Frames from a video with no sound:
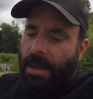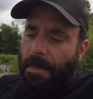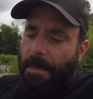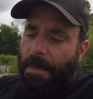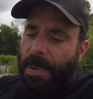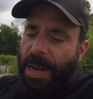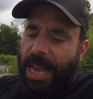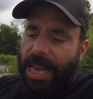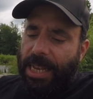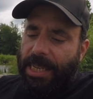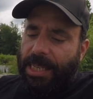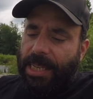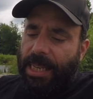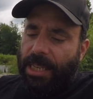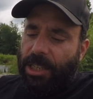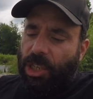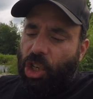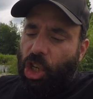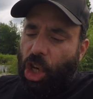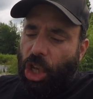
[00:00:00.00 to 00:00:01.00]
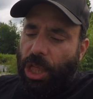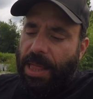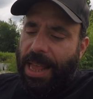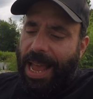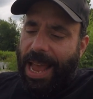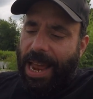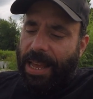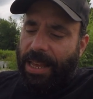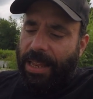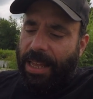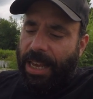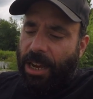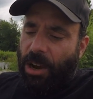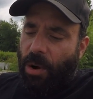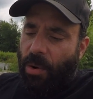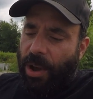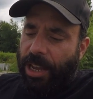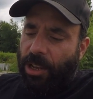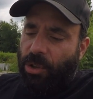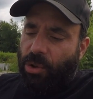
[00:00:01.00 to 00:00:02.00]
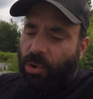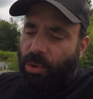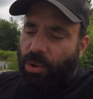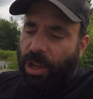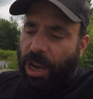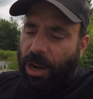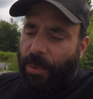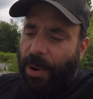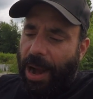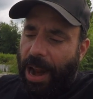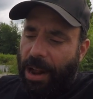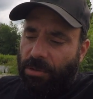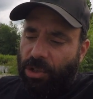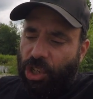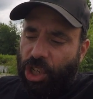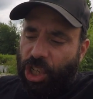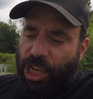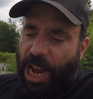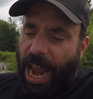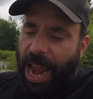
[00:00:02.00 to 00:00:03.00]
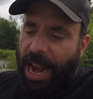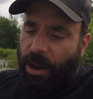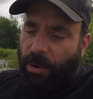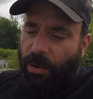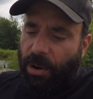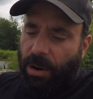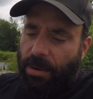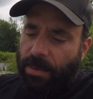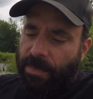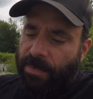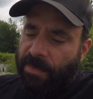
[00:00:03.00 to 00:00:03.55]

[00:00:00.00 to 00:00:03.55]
Bliss is Kundalini going through the crown chakra.